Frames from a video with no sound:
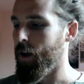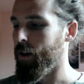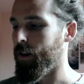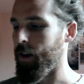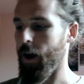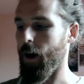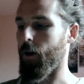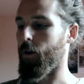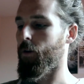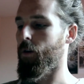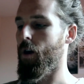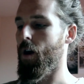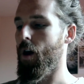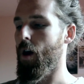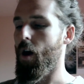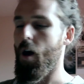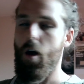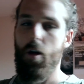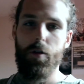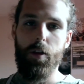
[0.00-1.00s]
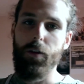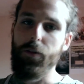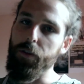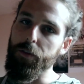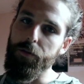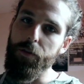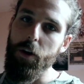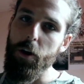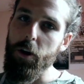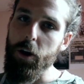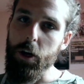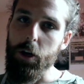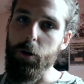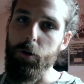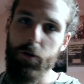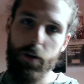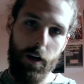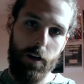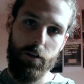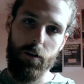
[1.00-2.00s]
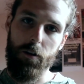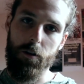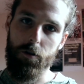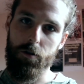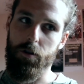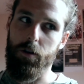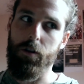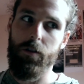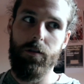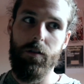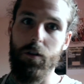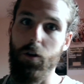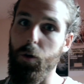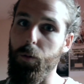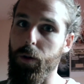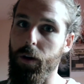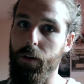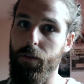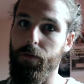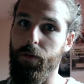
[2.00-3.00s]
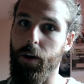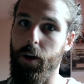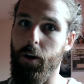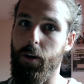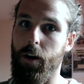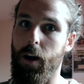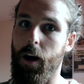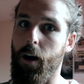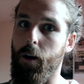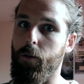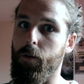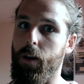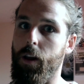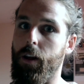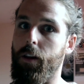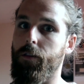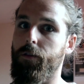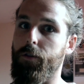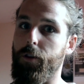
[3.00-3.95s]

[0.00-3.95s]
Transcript: Now, this is a very new technology. It's still being figured out, and